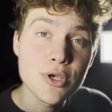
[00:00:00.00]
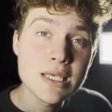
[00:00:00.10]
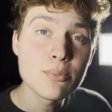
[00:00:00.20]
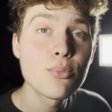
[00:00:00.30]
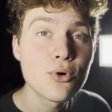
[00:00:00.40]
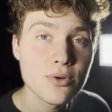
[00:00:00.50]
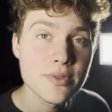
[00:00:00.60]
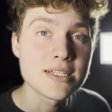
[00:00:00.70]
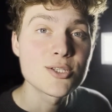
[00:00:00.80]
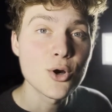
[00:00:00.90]
import
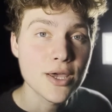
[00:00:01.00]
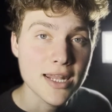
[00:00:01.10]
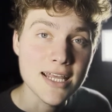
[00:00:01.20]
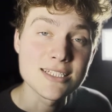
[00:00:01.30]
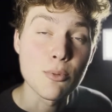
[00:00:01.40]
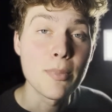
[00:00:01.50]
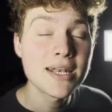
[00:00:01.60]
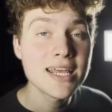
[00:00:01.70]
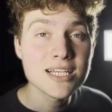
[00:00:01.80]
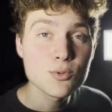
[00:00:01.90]
the token into
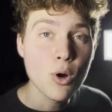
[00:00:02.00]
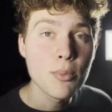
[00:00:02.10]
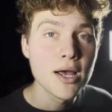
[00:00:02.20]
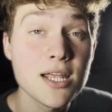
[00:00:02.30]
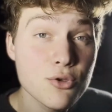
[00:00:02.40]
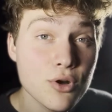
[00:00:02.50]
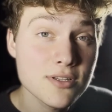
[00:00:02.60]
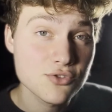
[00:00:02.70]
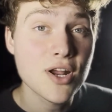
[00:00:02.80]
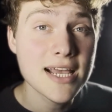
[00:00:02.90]
PancakeSwap, and you're
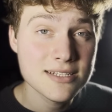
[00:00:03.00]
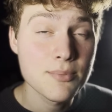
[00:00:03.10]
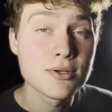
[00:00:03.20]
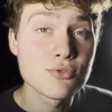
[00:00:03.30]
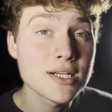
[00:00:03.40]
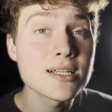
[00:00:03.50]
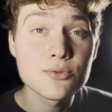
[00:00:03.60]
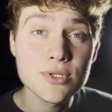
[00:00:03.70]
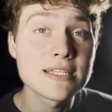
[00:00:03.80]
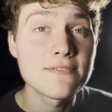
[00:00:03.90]
trying to be
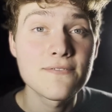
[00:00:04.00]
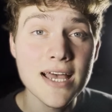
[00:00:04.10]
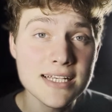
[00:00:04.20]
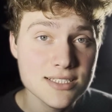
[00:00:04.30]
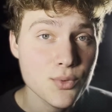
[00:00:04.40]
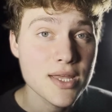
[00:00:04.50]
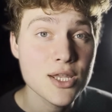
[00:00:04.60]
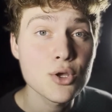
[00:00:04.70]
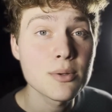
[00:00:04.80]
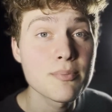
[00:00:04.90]
really fast so that
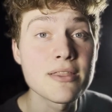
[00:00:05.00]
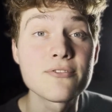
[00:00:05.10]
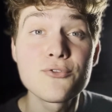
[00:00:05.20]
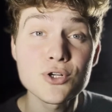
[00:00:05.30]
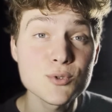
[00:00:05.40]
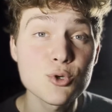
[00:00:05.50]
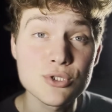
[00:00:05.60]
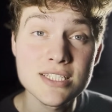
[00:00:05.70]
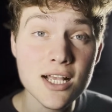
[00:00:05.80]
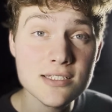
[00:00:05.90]
you can be the first one who
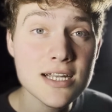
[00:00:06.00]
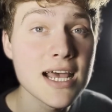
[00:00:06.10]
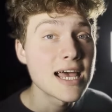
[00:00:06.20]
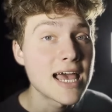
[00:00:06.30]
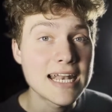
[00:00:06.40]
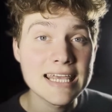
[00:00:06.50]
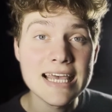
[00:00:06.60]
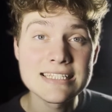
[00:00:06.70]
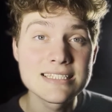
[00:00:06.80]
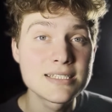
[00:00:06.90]
sells it and
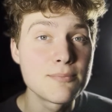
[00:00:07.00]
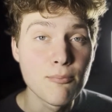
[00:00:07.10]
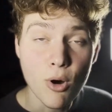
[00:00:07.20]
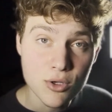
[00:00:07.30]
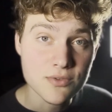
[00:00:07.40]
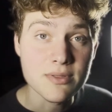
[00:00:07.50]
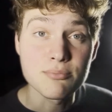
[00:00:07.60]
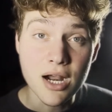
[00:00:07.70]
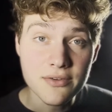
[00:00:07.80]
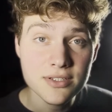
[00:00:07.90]
gets most of the
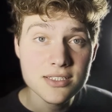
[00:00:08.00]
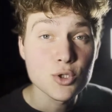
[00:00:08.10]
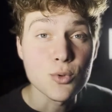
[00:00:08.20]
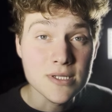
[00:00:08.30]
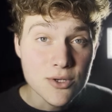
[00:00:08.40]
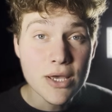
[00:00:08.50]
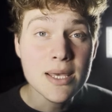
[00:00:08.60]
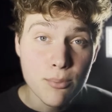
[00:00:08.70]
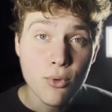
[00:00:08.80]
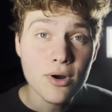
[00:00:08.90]
profits. So you do
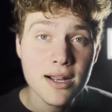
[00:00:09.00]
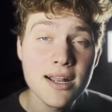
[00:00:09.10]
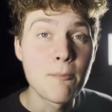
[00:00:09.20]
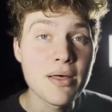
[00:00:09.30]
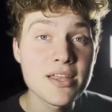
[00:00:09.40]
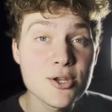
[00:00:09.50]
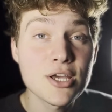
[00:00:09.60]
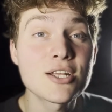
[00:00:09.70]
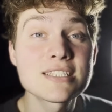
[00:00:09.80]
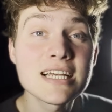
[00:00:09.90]
import it, but then you
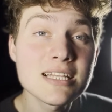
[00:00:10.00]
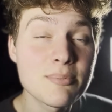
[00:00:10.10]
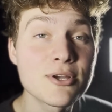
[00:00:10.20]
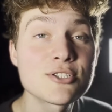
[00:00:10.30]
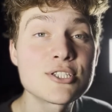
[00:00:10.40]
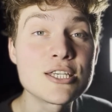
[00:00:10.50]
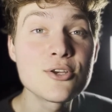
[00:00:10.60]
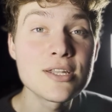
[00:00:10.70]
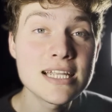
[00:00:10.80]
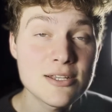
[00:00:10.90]
cannot sell it because
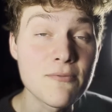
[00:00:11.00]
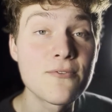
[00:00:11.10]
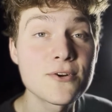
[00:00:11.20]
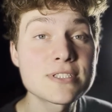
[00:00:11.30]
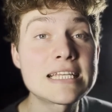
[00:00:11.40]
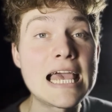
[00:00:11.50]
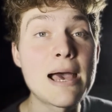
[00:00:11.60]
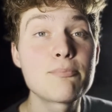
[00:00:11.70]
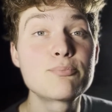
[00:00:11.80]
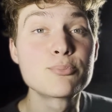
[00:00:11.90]
you need to firstly
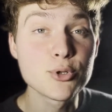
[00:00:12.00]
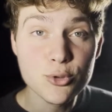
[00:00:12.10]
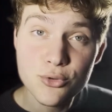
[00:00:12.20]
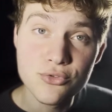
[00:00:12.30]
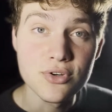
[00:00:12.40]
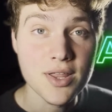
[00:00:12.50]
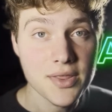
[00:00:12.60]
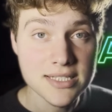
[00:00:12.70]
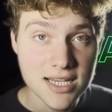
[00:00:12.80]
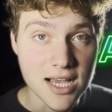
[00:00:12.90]
approve
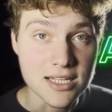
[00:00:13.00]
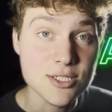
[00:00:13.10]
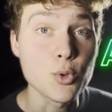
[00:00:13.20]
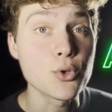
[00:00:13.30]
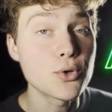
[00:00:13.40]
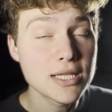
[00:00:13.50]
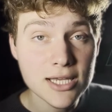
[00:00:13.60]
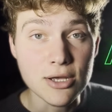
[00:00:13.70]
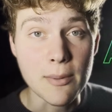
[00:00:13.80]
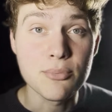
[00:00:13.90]
the token. So you
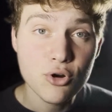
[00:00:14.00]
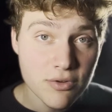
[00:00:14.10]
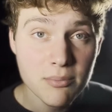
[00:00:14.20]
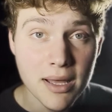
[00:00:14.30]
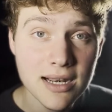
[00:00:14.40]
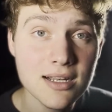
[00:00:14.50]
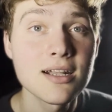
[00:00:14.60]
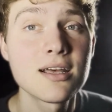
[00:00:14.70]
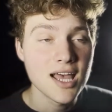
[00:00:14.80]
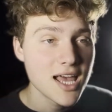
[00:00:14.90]
click on approval button
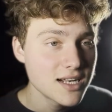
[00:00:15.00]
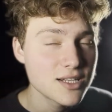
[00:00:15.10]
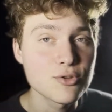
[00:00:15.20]
and you